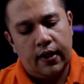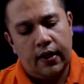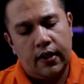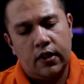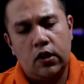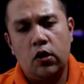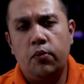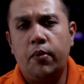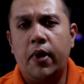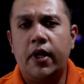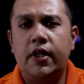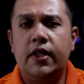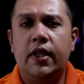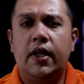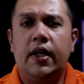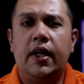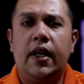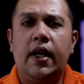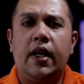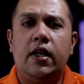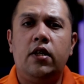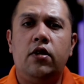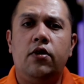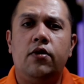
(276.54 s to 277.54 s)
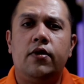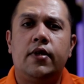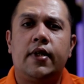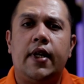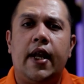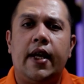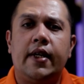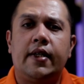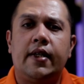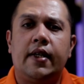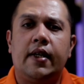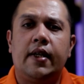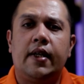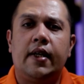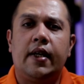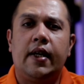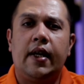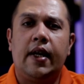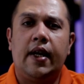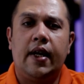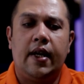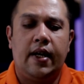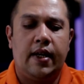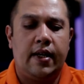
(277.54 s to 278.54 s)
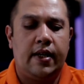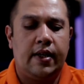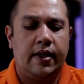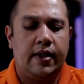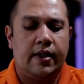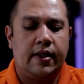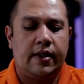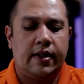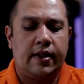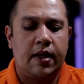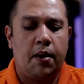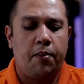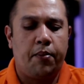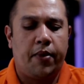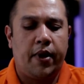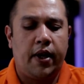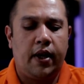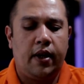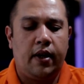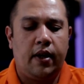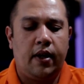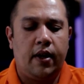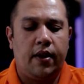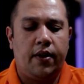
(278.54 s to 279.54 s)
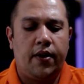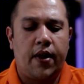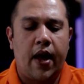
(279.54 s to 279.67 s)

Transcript: So basically, a newsletter is something